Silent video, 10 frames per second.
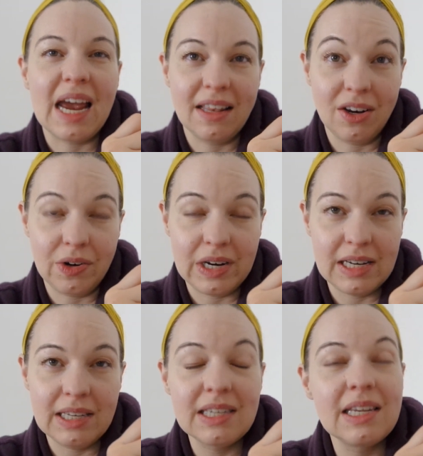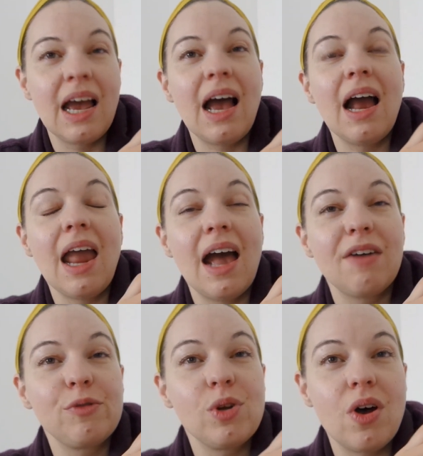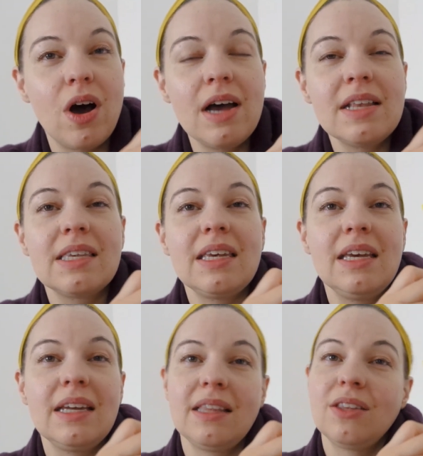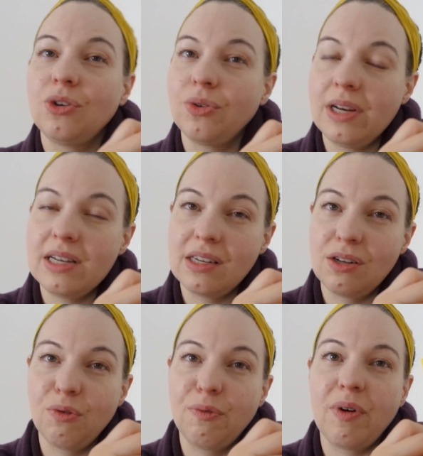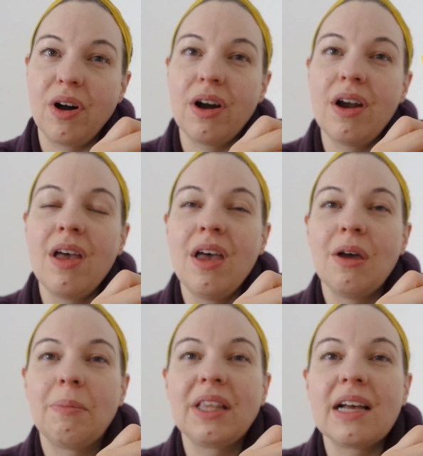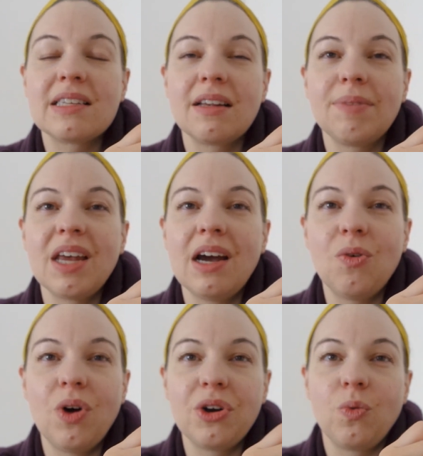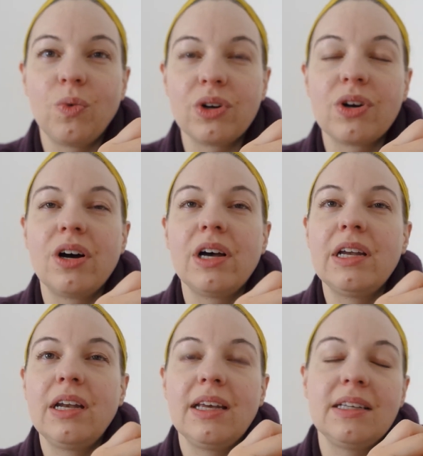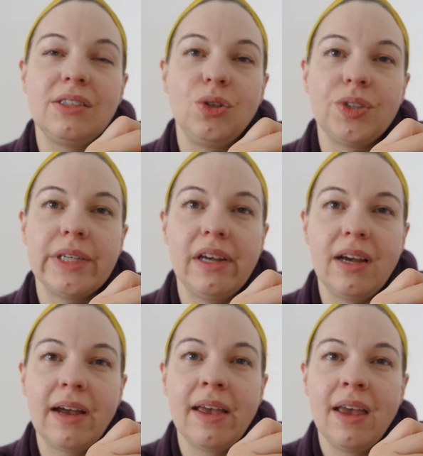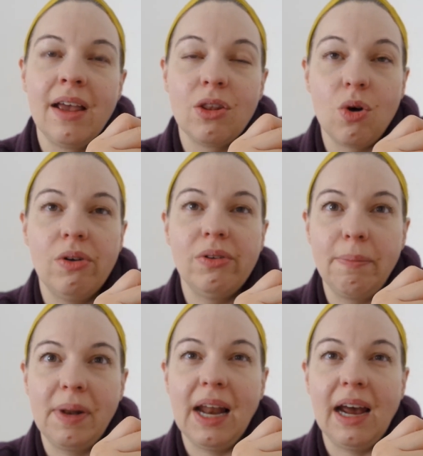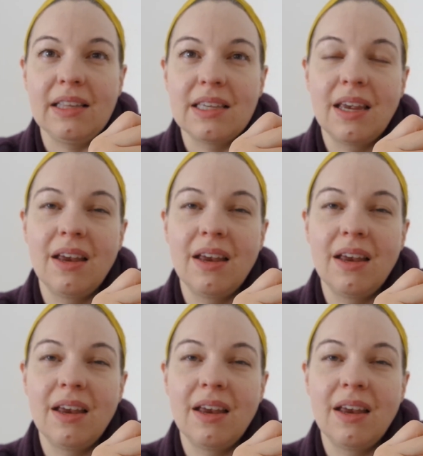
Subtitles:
and the greens. I have not eaten the greens so far, but that's something I want to work on, is using the whole plant.